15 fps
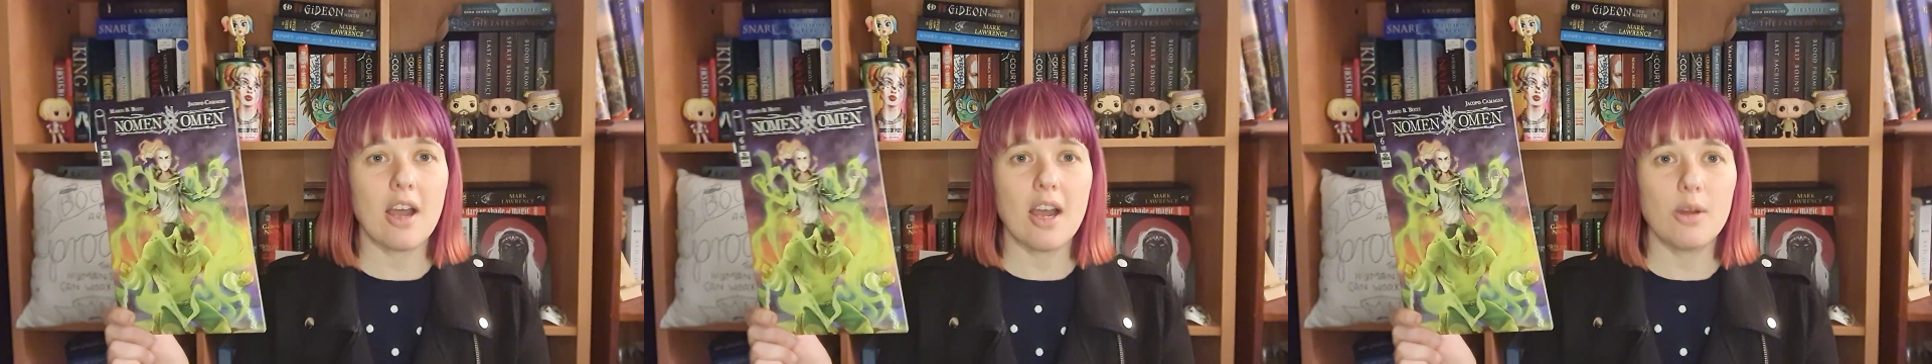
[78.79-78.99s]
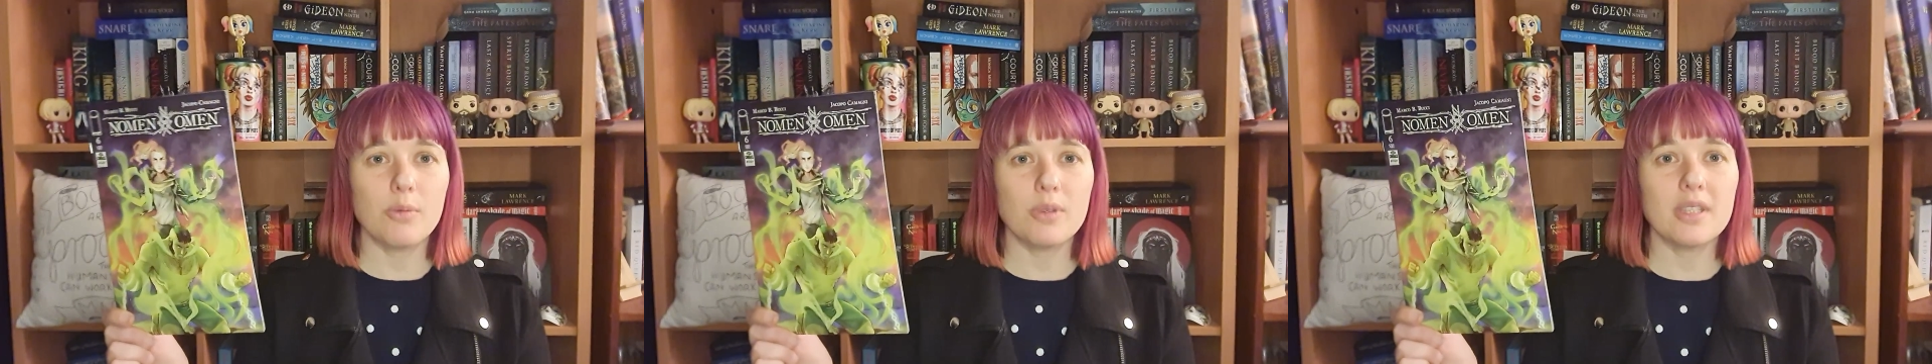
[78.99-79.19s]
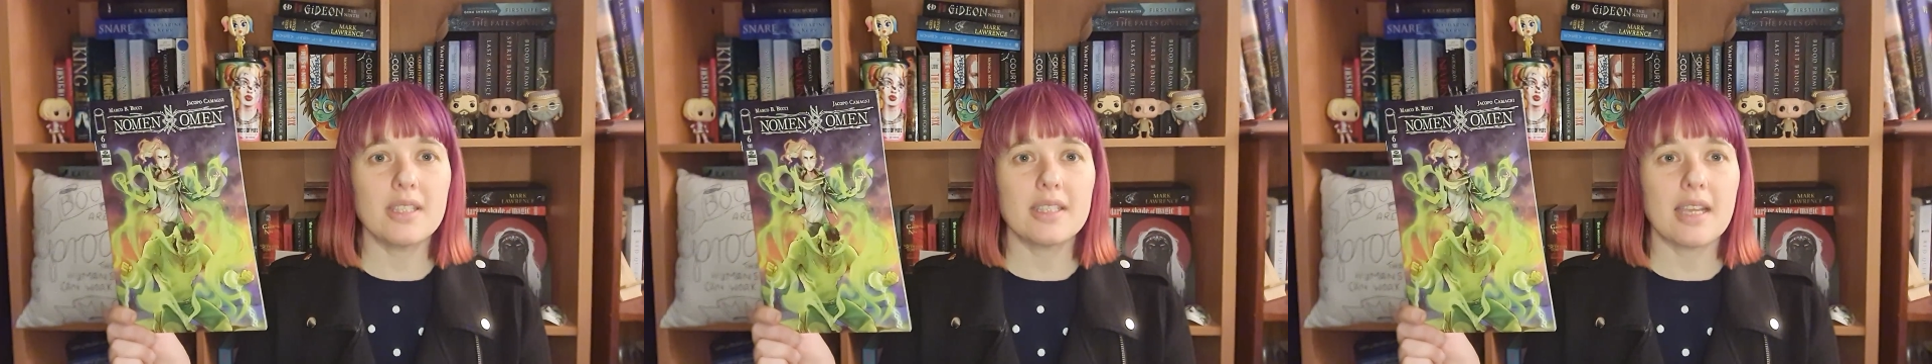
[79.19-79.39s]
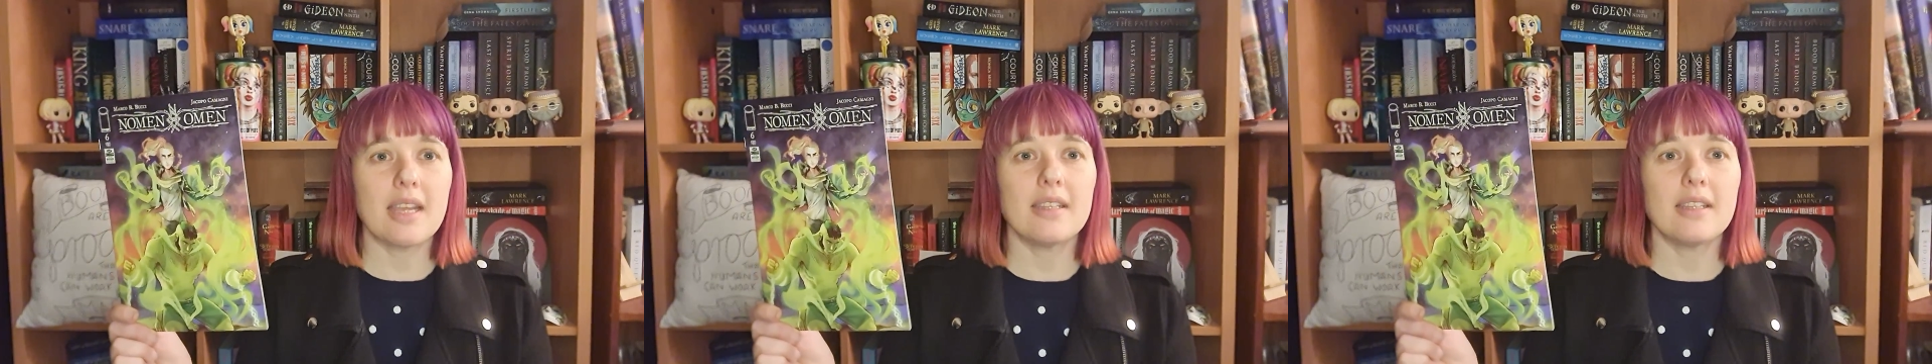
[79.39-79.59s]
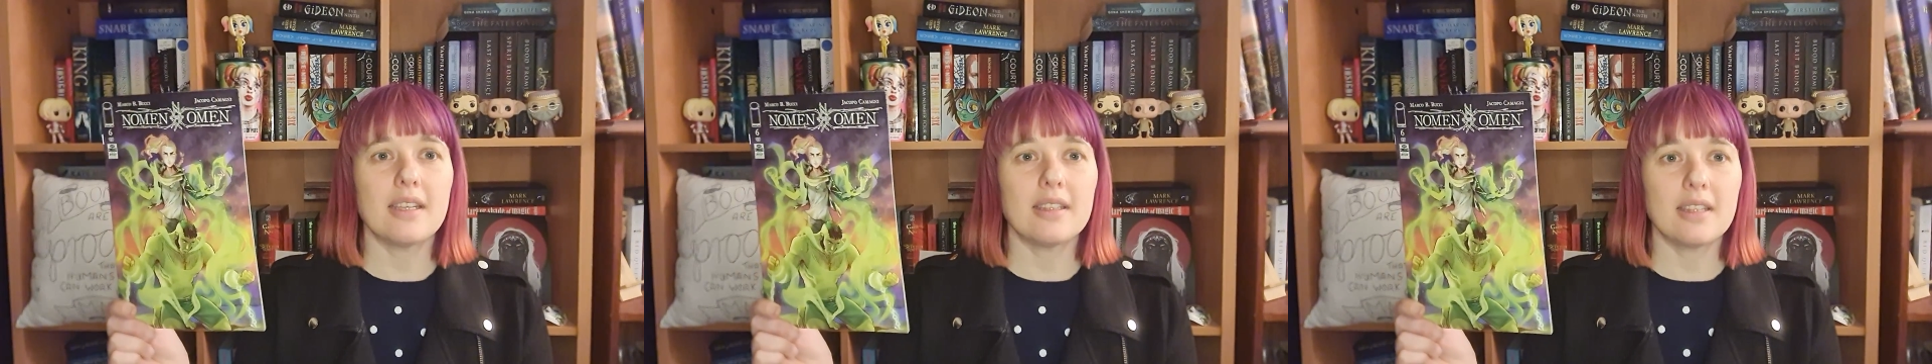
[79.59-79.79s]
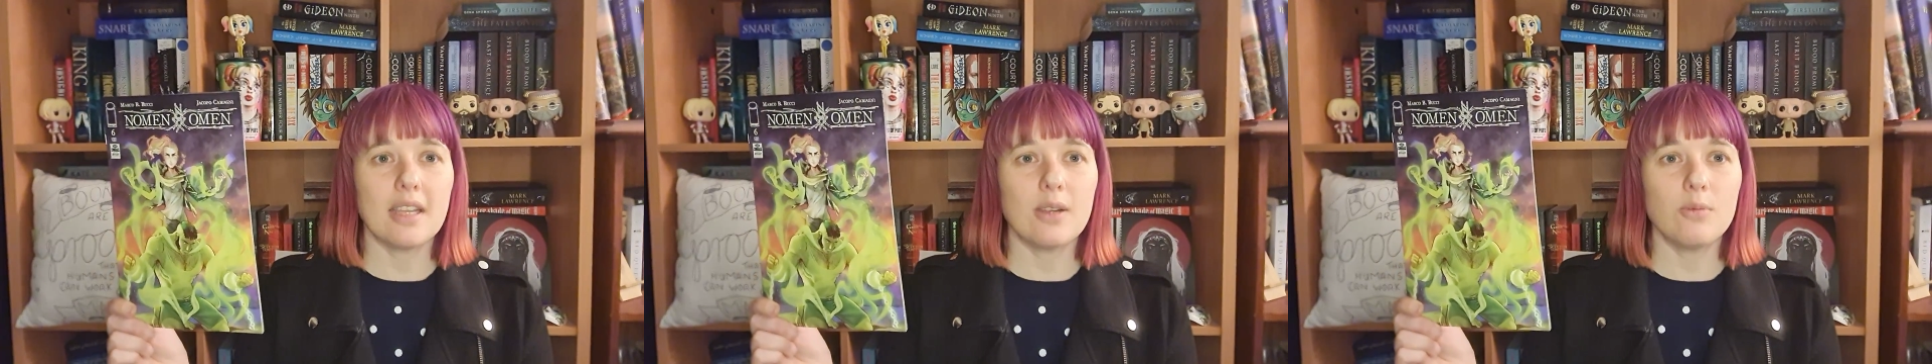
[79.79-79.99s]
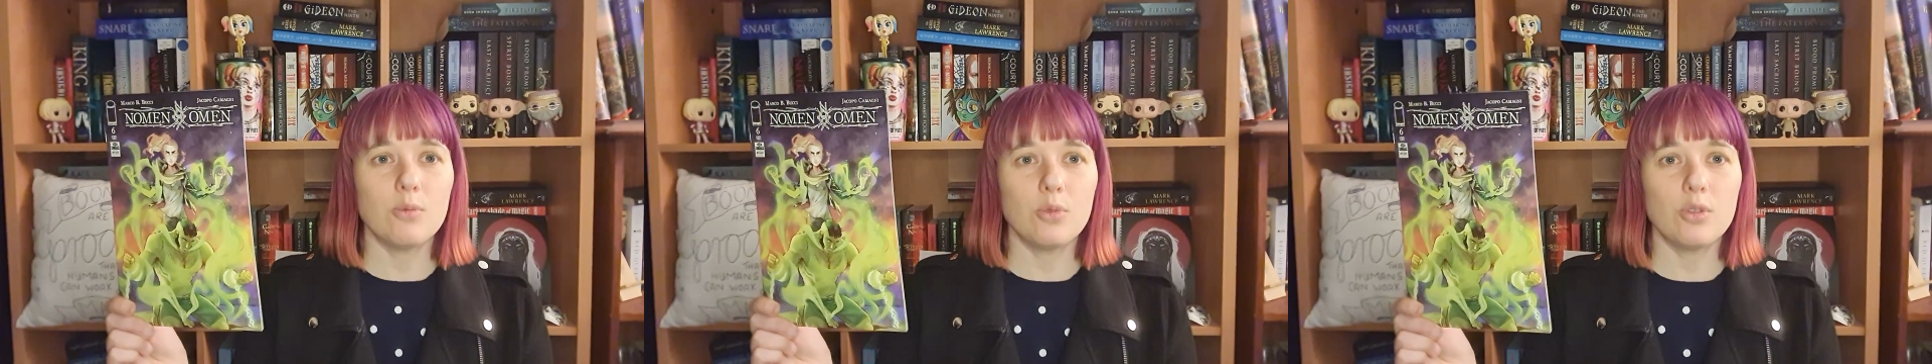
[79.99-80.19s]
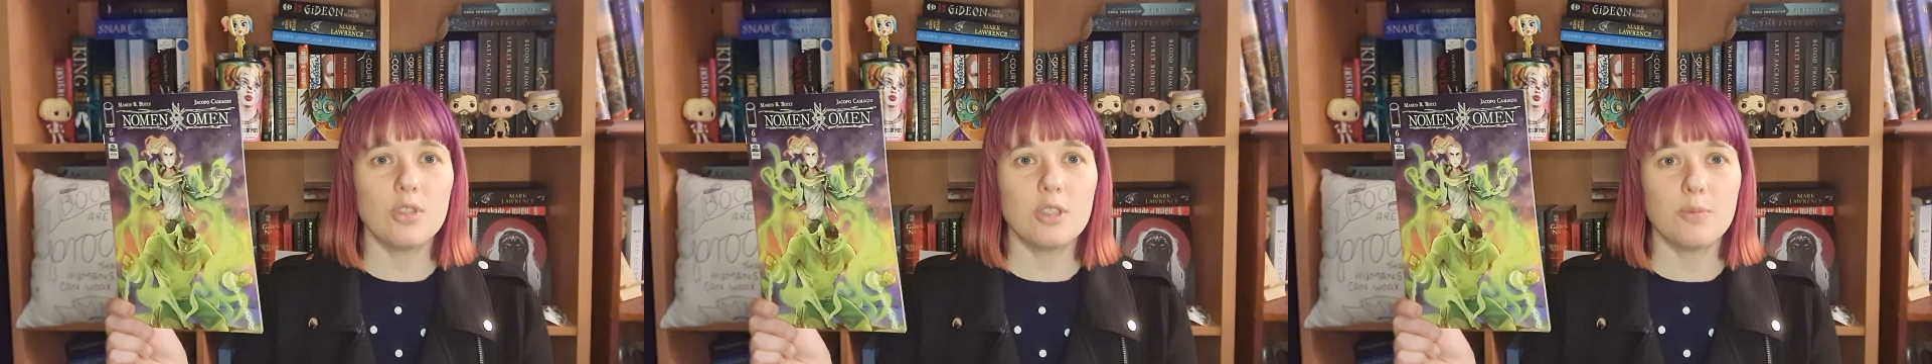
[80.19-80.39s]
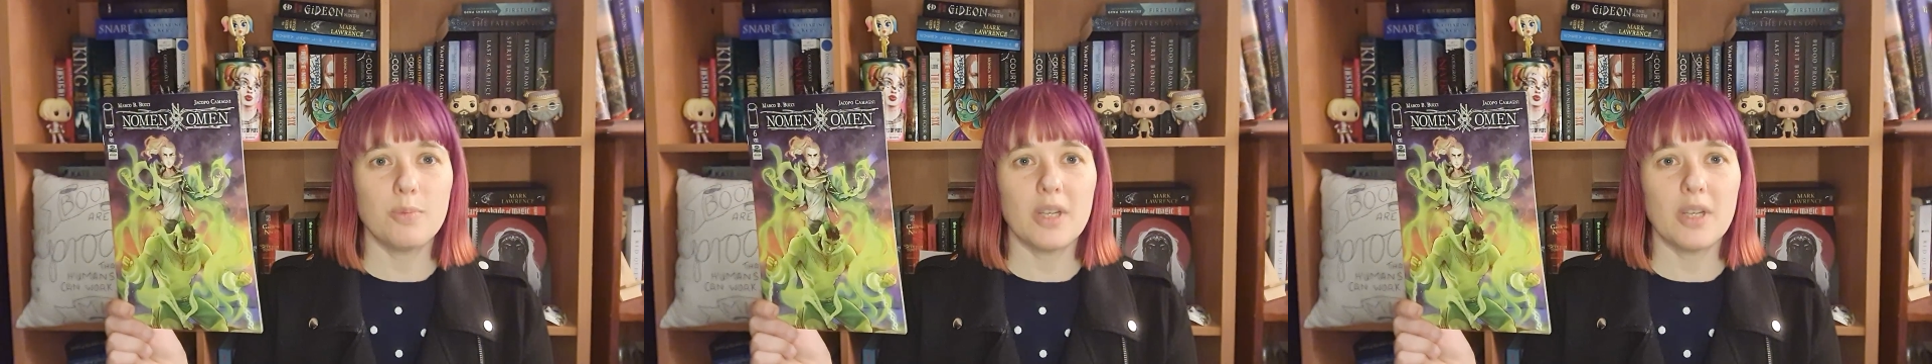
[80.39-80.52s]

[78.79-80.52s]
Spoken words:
I would say that there would